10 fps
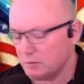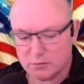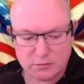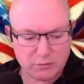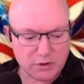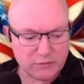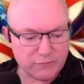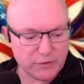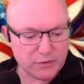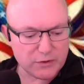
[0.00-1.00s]
All right.
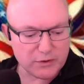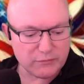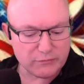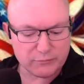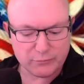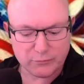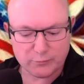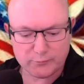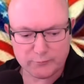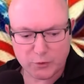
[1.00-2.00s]
Fair enough.
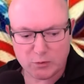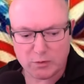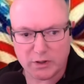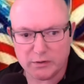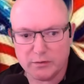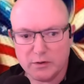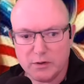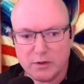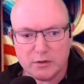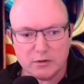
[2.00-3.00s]
All right.
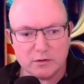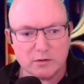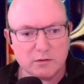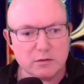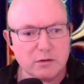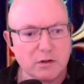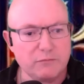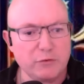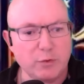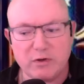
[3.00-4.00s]

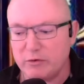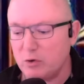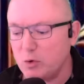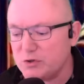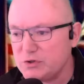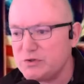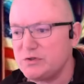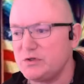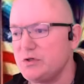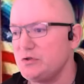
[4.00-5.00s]
If you have any questions, as
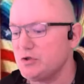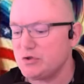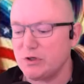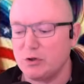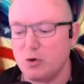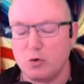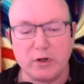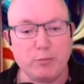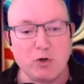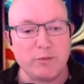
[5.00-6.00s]
I said just a second ago, go
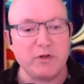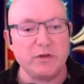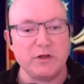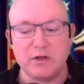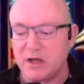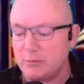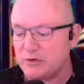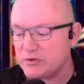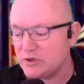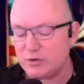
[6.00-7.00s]
ahead and put them in the comment
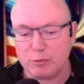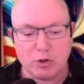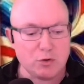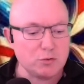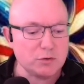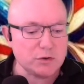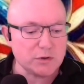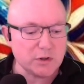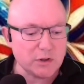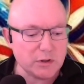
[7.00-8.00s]
section below.
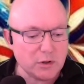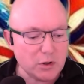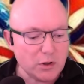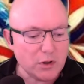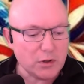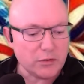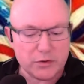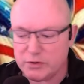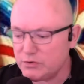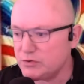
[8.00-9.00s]

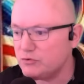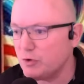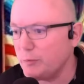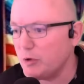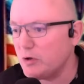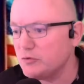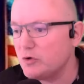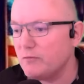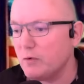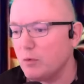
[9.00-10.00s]
This StreamYard
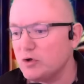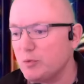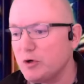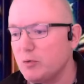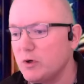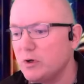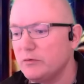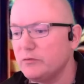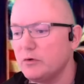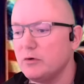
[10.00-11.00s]
software works pretty well.
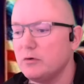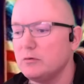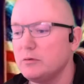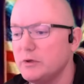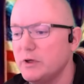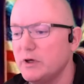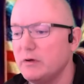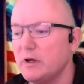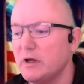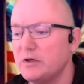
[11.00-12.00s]
So, yeah,
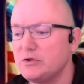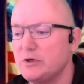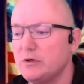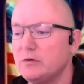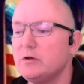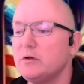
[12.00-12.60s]
I got you here.